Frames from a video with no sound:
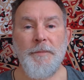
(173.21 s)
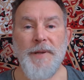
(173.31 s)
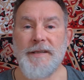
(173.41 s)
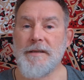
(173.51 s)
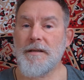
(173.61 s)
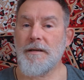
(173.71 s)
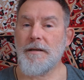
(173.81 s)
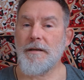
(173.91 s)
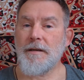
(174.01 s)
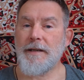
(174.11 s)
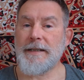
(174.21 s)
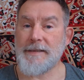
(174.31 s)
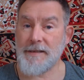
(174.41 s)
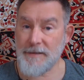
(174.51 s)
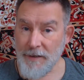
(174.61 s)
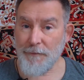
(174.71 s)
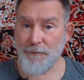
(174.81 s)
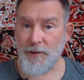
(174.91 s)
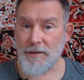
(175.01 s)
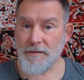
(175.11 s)
But it's
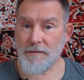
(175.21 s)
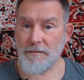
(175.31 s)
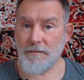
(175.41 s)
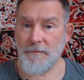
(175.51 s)
different.